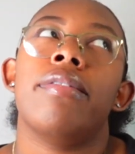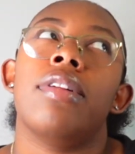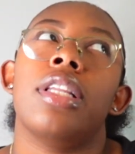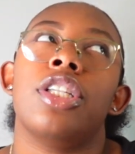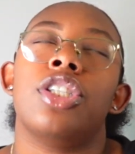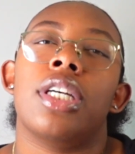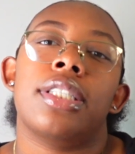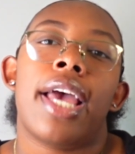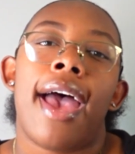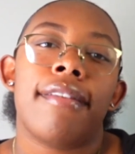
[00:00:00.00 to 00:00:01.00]
really just
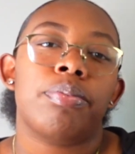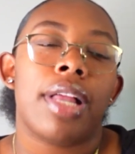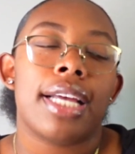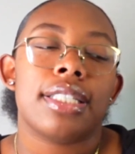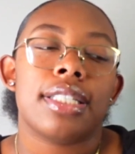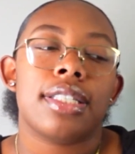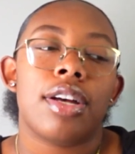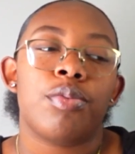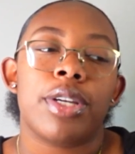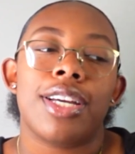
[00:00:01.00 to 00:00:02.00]
have plastic
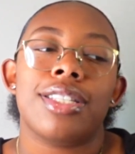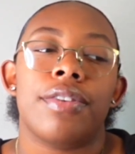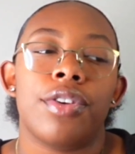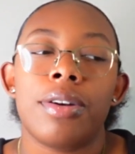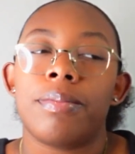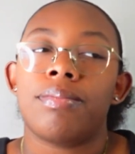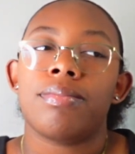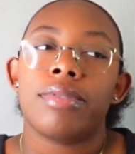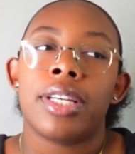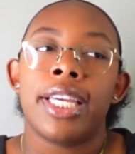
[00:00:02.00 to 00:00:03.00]
stuff, because if you're
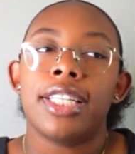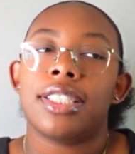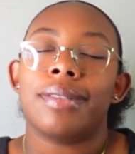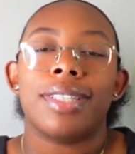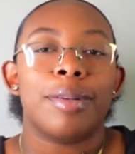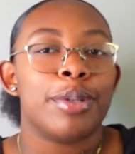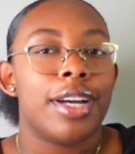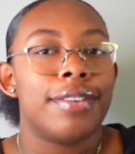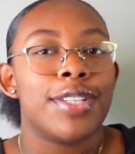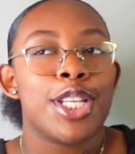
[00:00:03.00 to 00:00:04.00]
heating something up in the
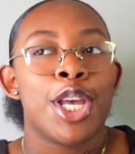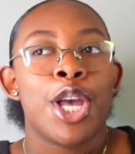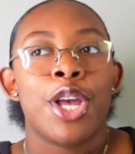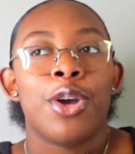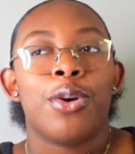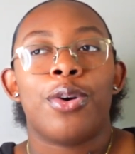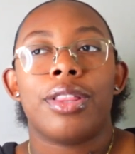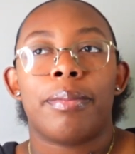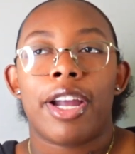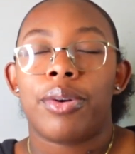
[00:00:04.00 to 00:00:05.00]
oven or
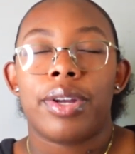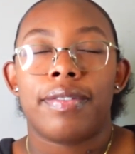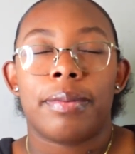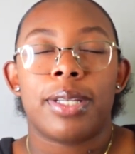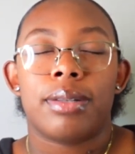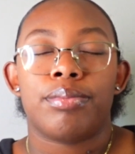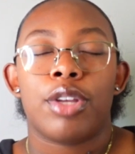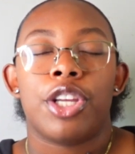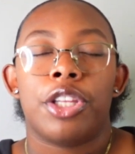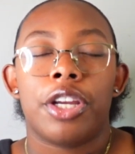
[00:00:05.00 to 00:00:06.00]
the microwave, I mean,
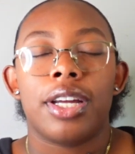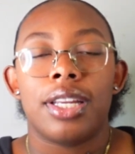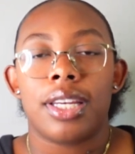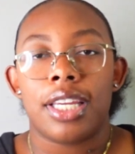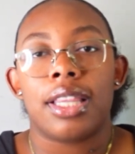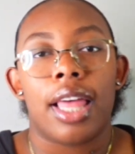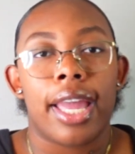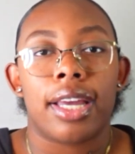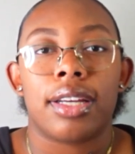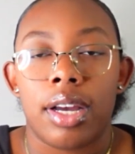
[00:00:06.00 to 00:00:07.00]
you're gonna need
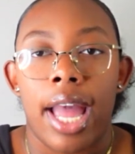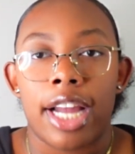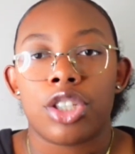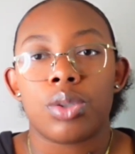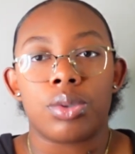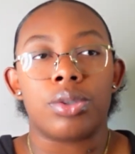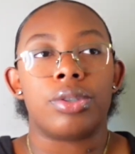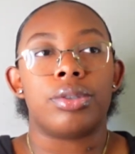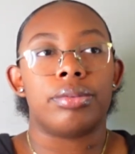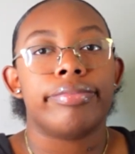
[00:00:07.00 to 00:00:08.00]
like an
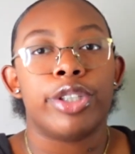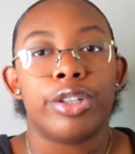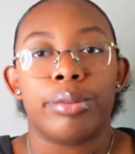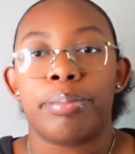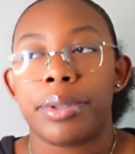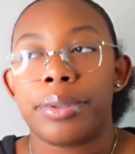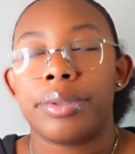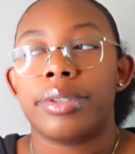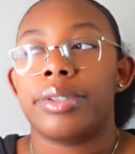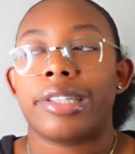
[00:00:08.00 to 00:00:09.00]
actual, you know, bowl
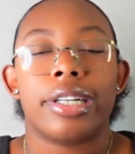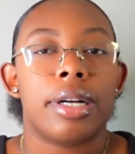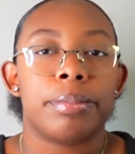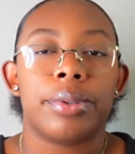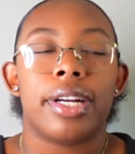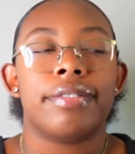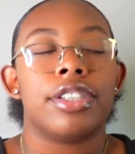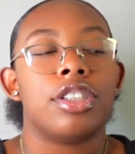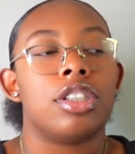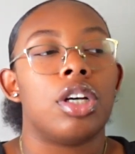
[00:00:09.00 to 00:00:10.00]
or cup or
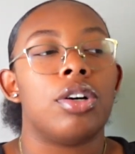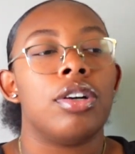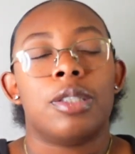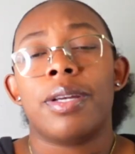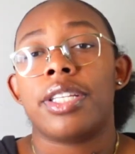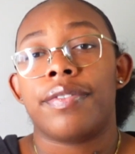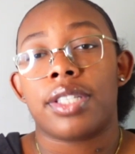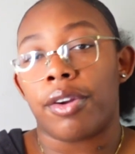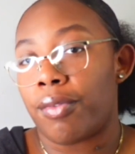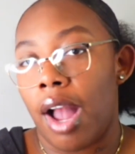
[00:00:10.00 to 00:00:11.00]
whatever. So especially if it's
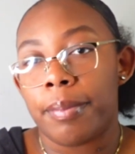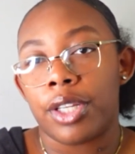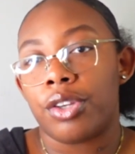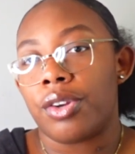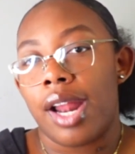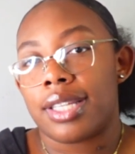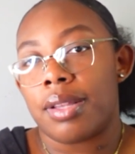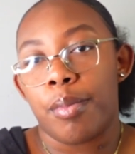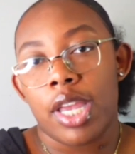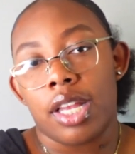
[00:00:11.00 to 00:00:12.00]
like ramen, you know, that's
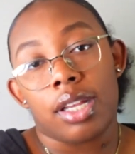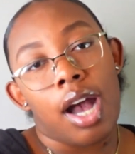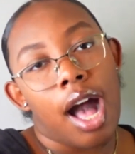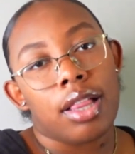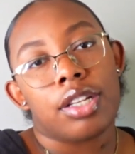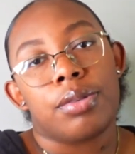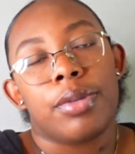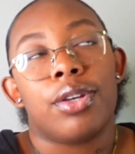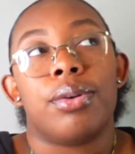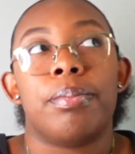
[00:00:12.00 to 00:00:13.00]
the main college
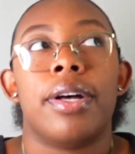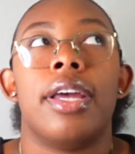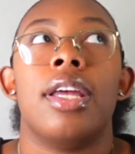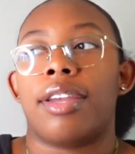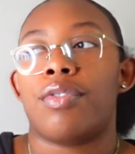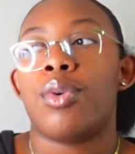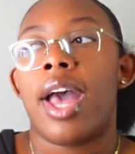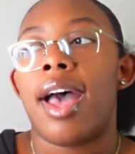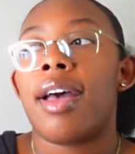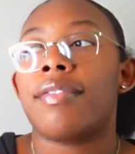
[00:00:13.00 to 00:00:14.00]
meal. But if you
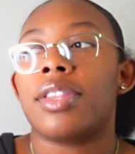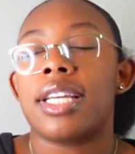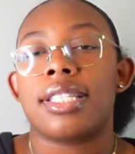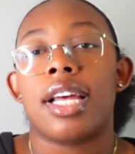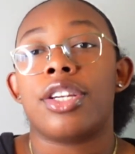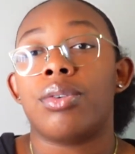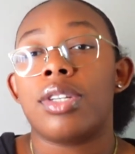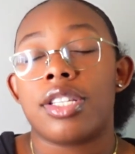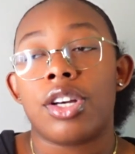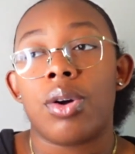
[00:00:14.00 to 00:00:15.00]
have things that don't
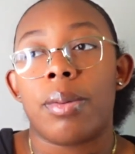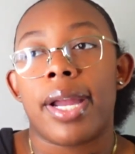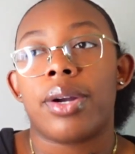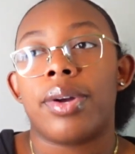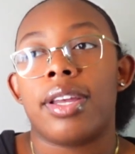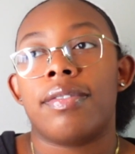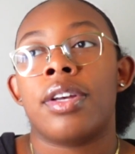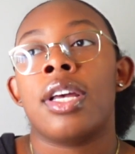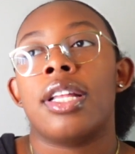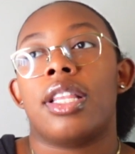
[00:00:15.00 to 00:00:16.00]
need to go in the microwave
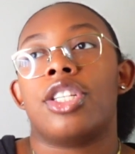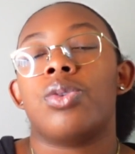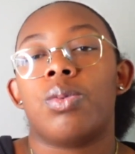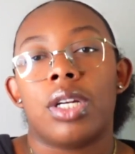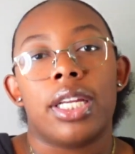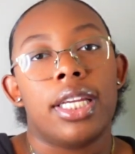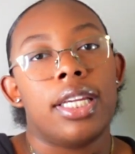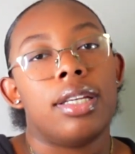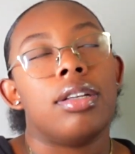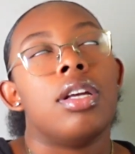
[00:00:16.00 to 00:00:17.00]
that you want to
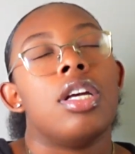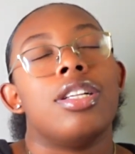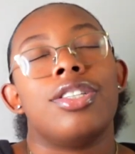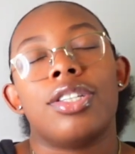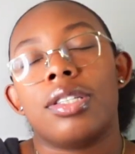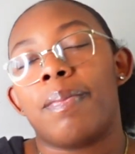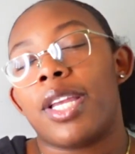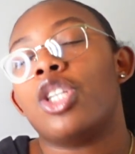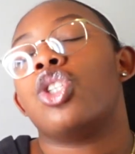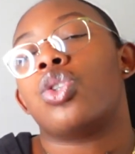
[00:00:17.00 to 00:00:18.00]
eat, just
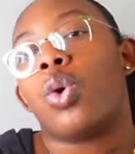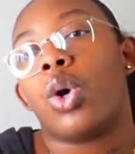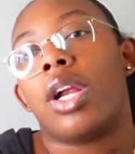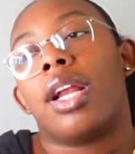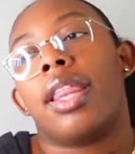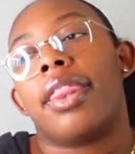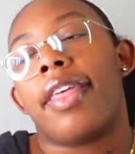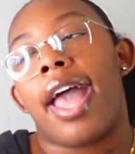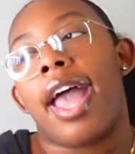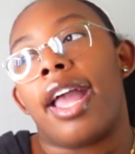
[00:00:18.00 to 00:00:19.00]
make sure
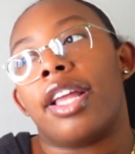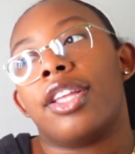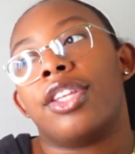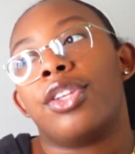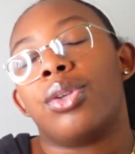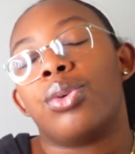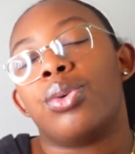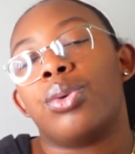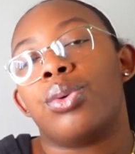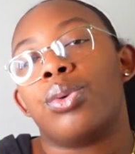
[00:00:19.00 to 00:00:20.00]
that
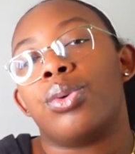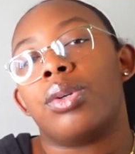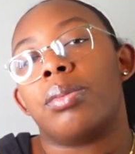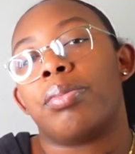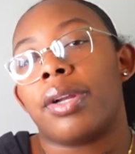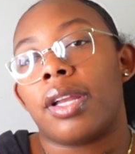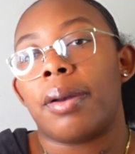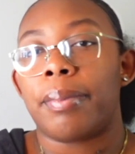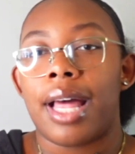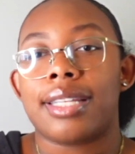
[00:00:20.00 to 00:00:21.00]
you
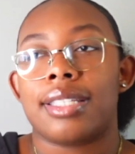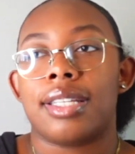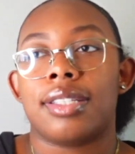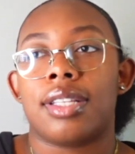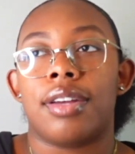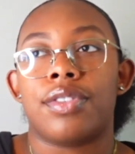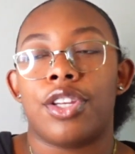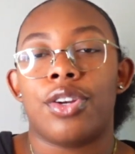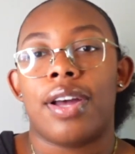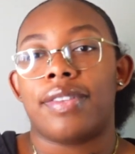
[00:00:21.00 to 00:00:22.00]
bring plastic stuff so
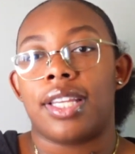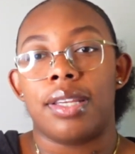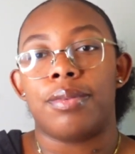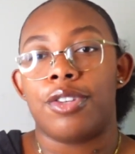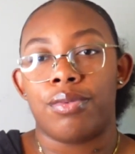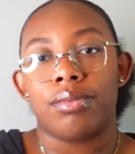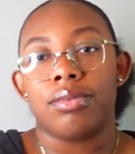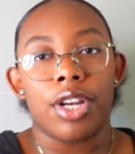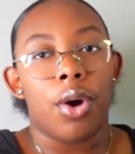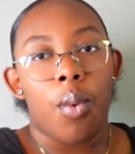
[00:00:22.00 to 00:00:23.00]
you don't have to keep,
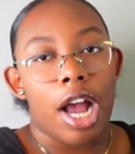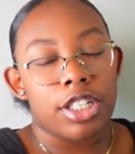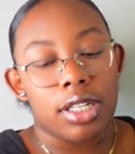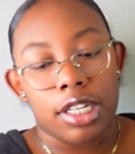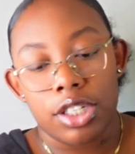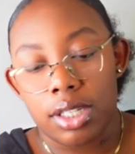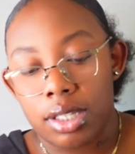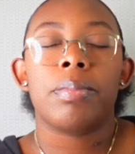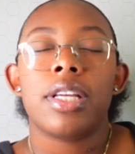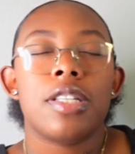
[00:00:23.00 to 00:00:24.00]
you know, washing
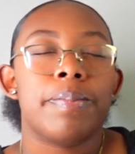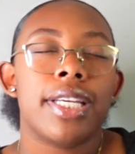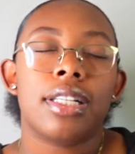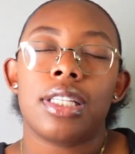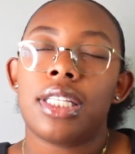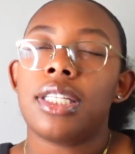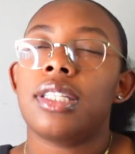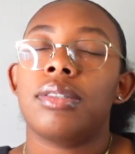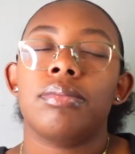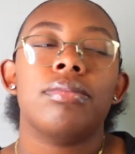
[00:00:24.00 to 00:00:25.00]
dishes. Please be
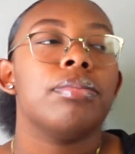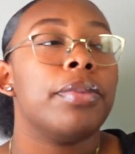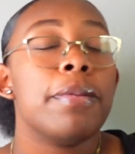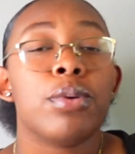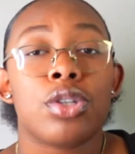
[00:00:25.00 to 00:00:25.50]
clean. People